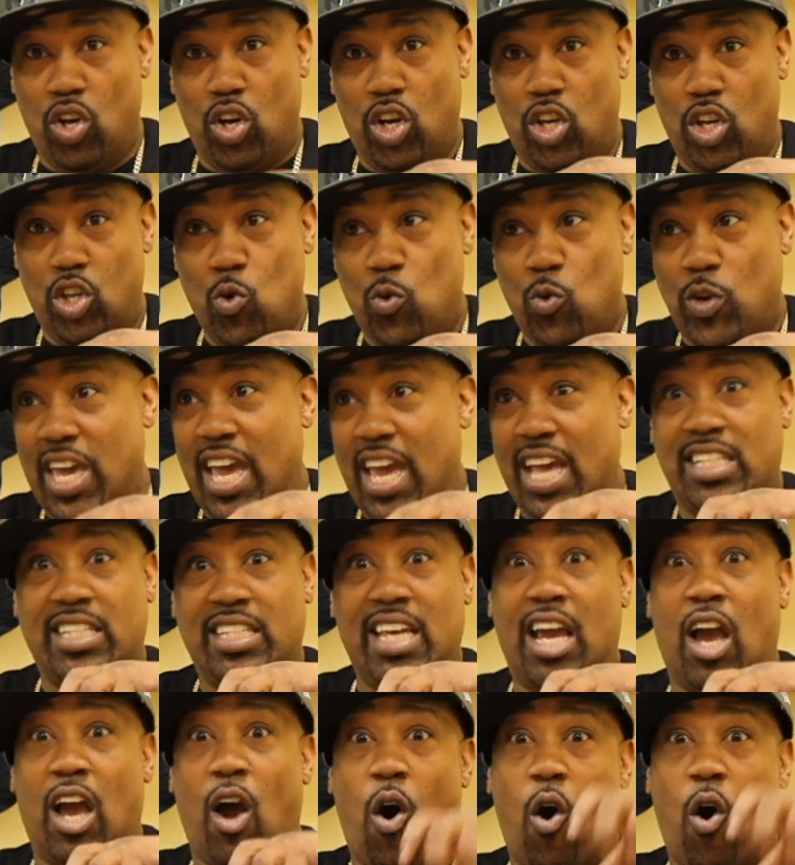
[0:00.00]
you can't
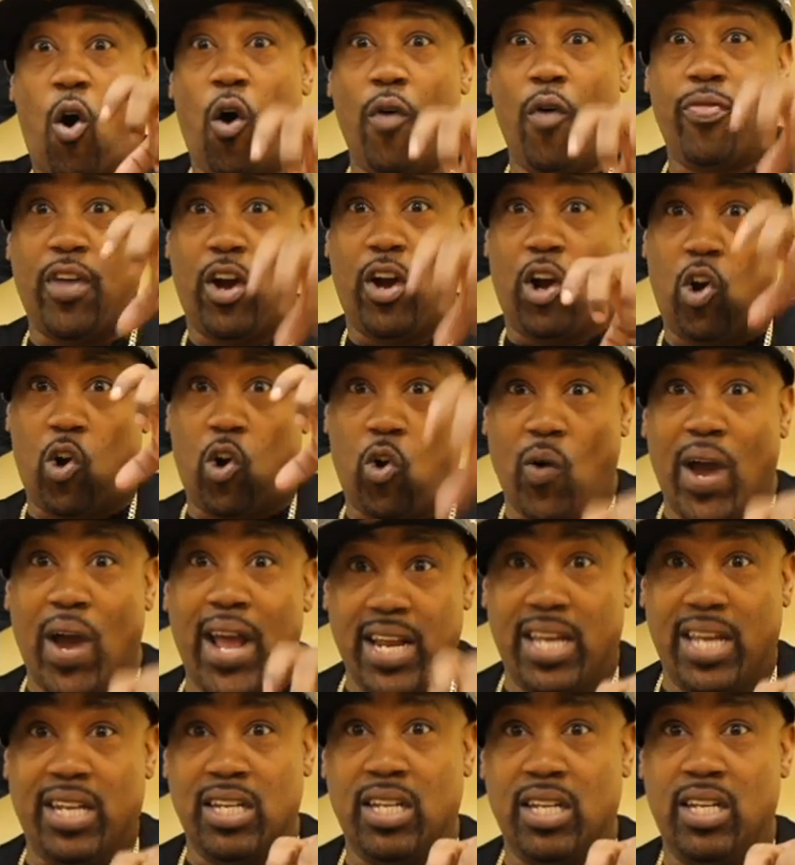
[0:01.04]
take all the
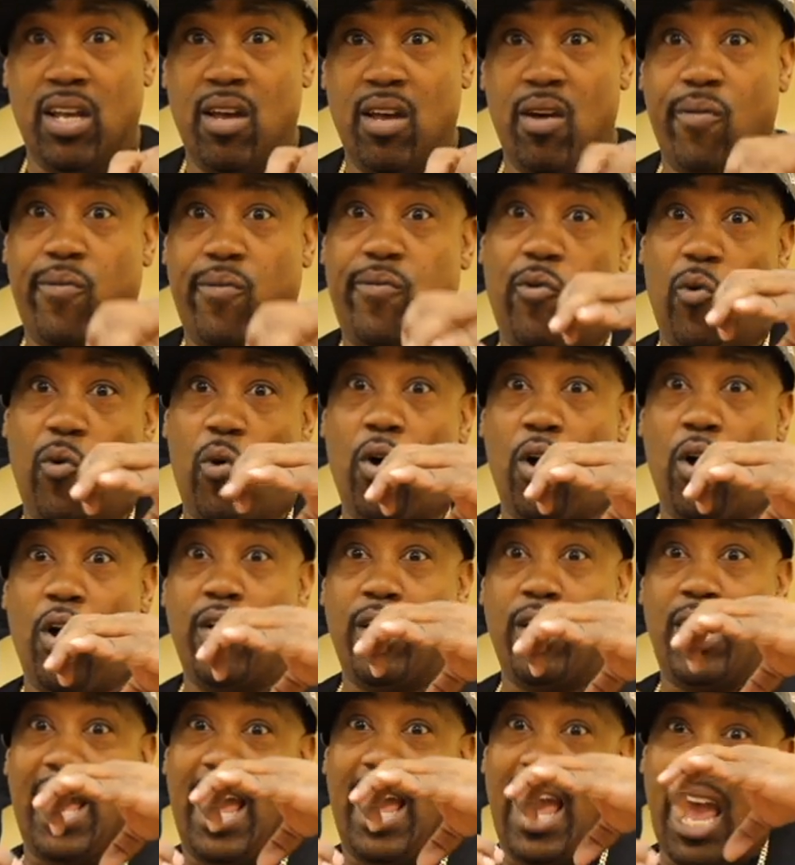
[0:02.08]
credit for
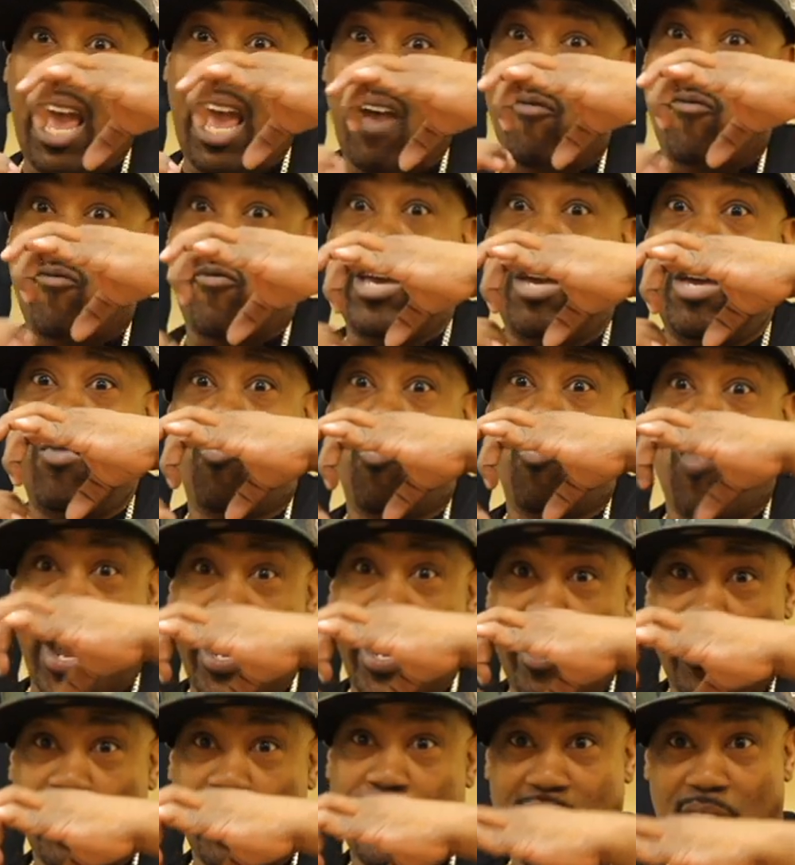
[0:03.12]
every
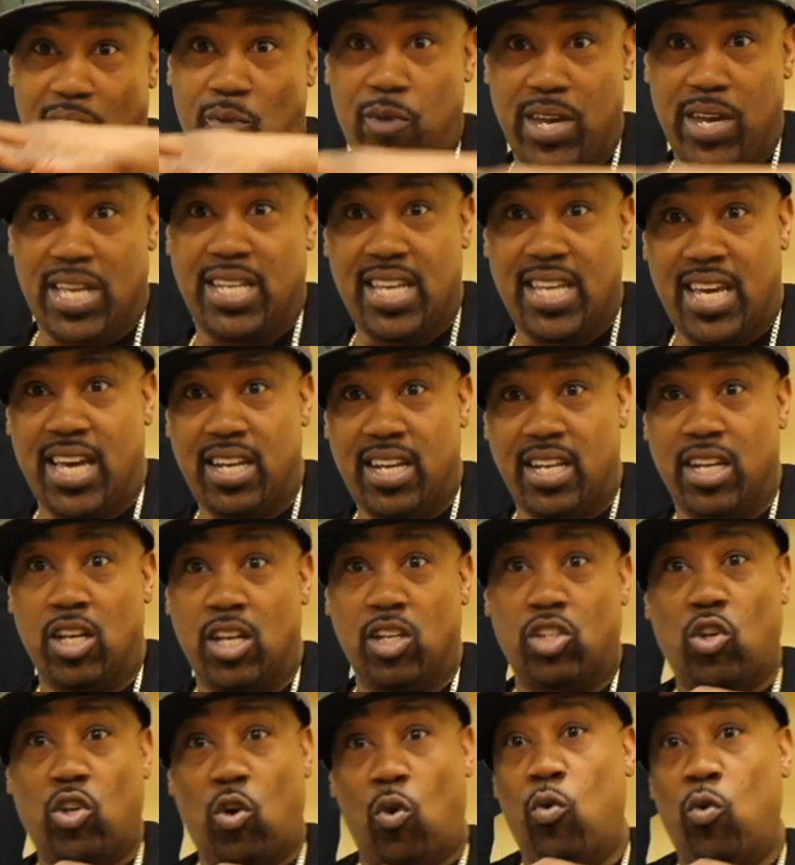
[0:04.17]
record that we did,
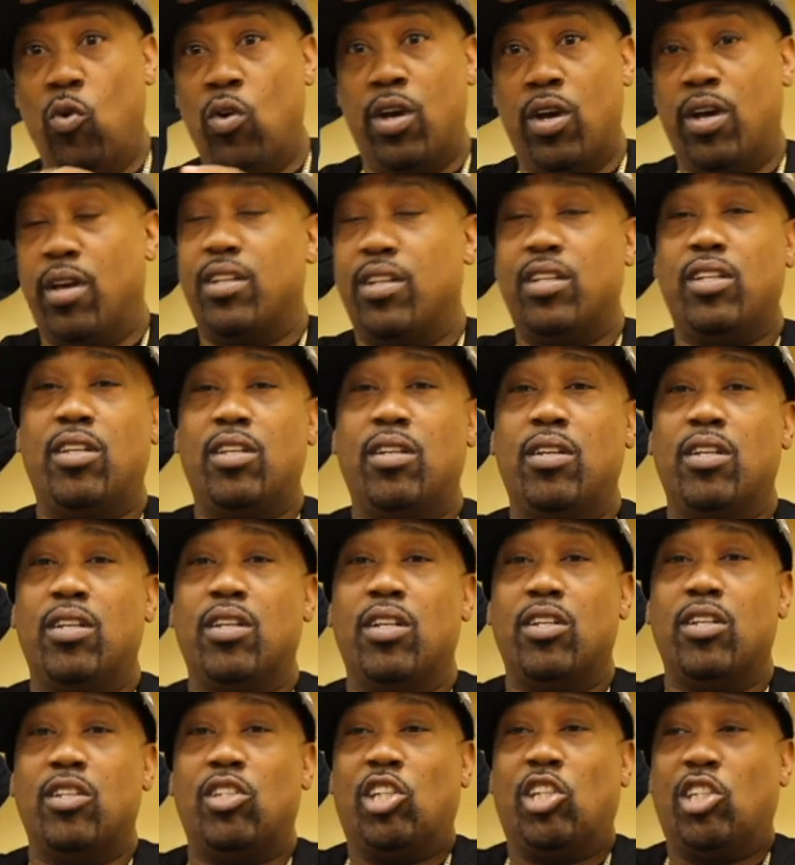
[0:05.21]
so
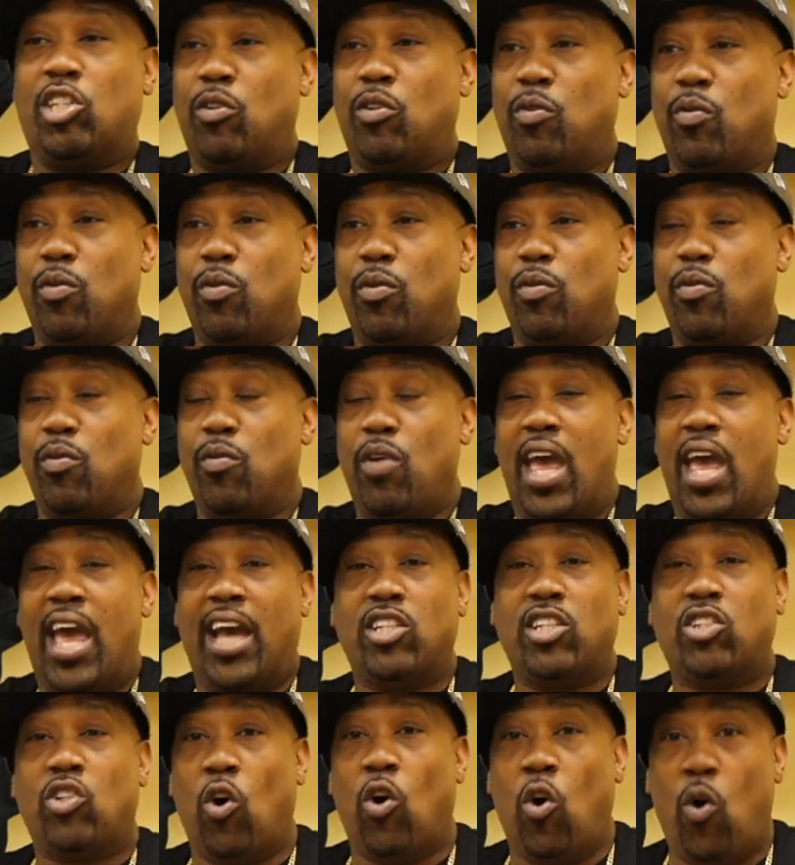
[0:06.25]
just X
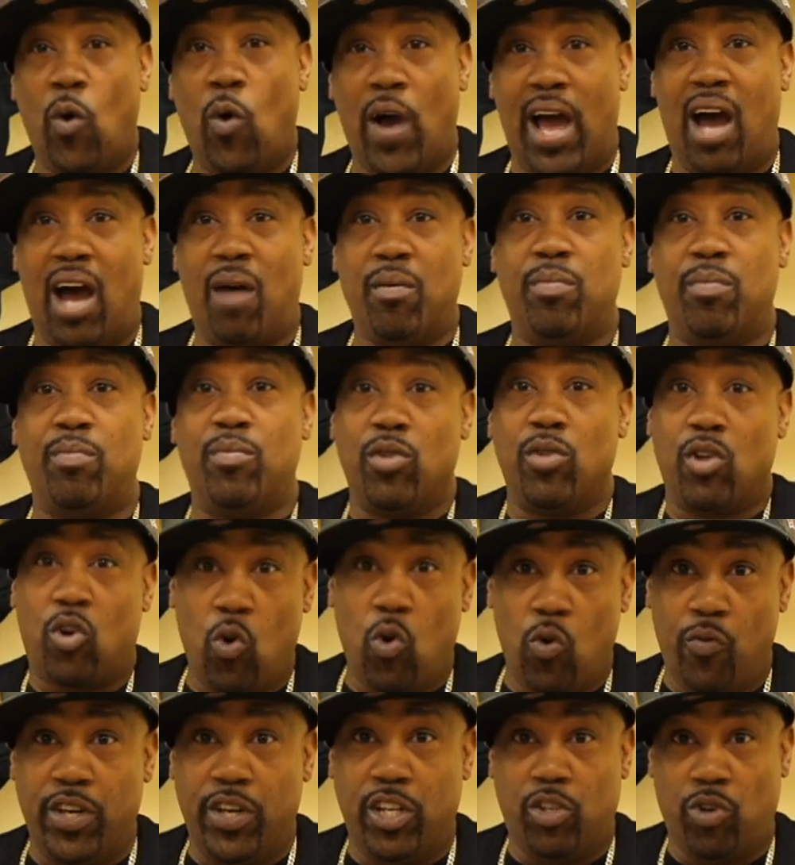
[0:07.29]
the whole album,
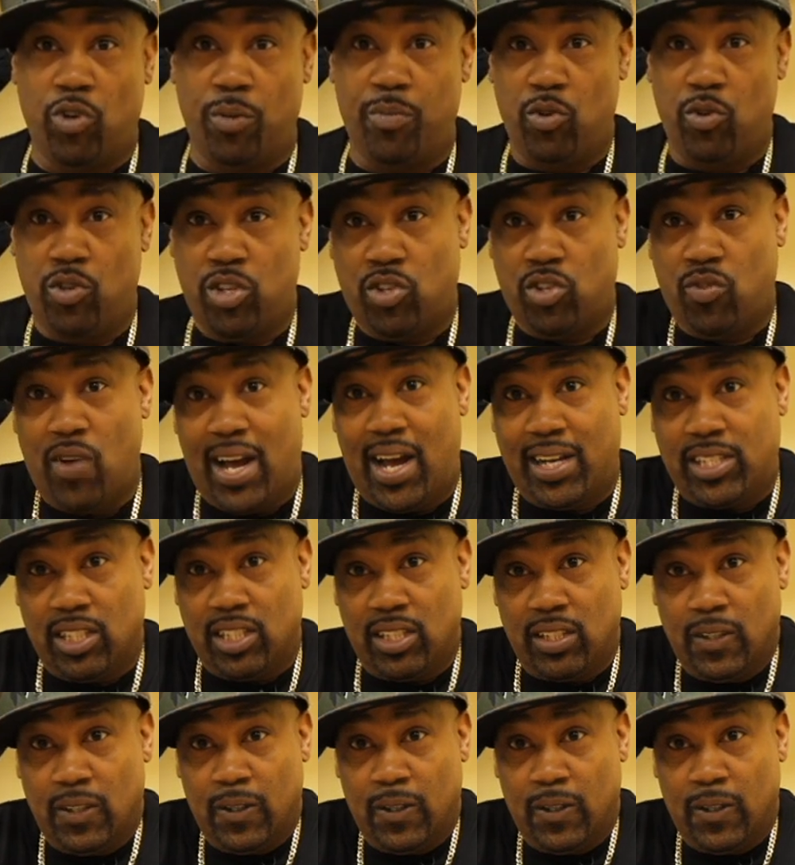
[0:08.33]
Cool V Tribute to Scratchin'.